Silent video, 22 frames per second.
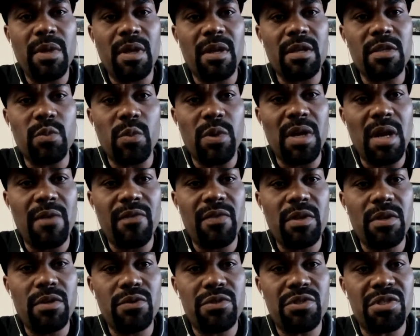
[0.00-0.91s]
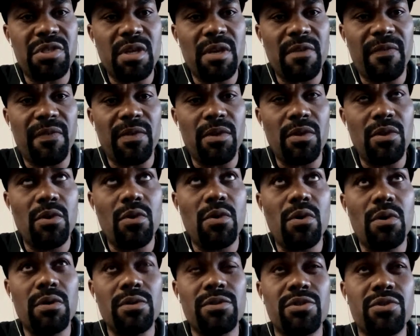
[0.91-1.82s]
Because whenever you shift
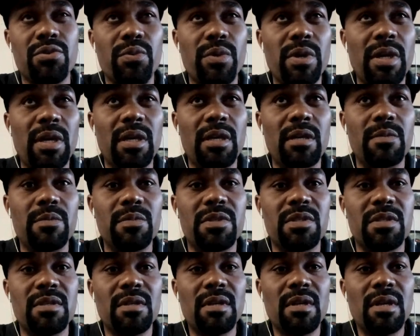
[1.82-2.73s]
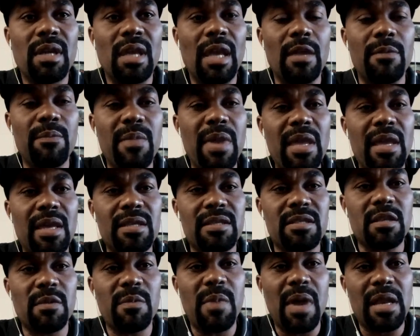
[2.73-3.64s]
your dreams and make
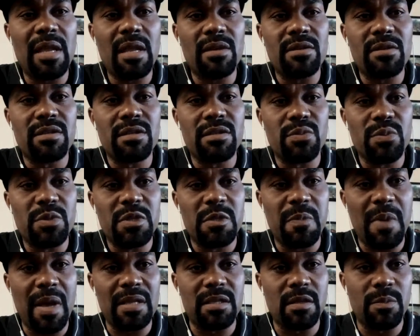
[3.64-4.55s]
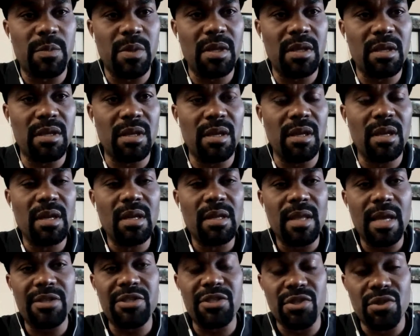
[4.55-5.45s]
it somebody else's responsibility,
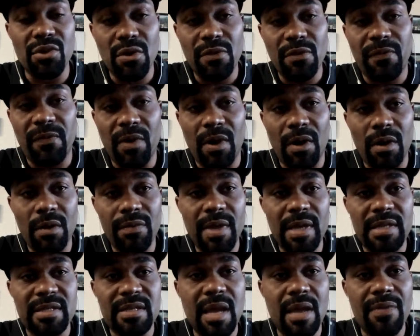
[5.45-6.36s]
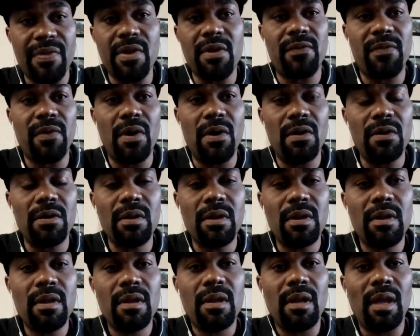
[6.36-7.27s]
that's your fault. That's not their fault.
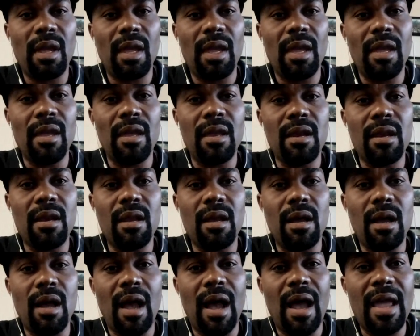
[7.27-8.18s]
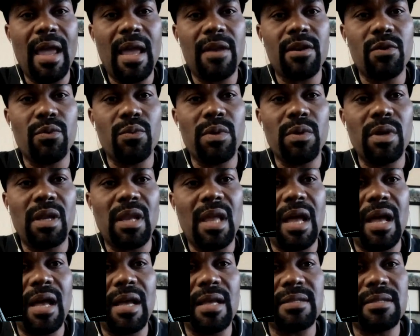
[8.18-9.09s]
And I had to
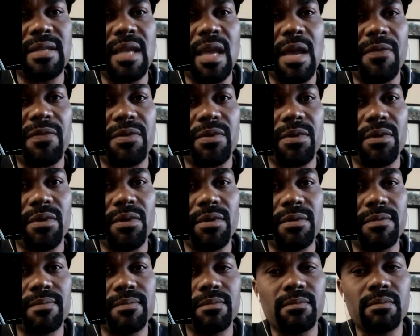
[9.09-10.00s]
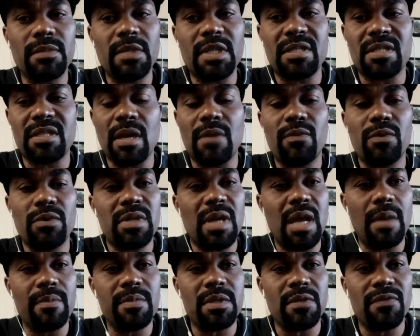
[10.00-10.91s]
realize after several
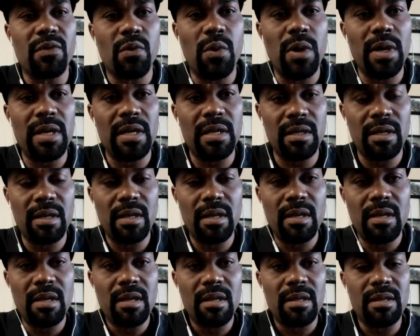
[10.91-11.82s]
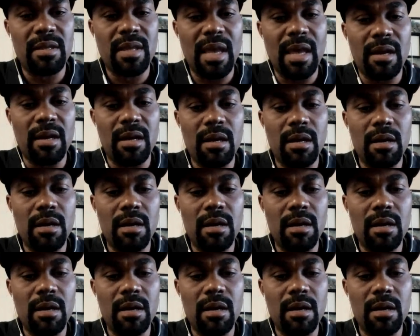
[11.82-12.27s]
times of quitting that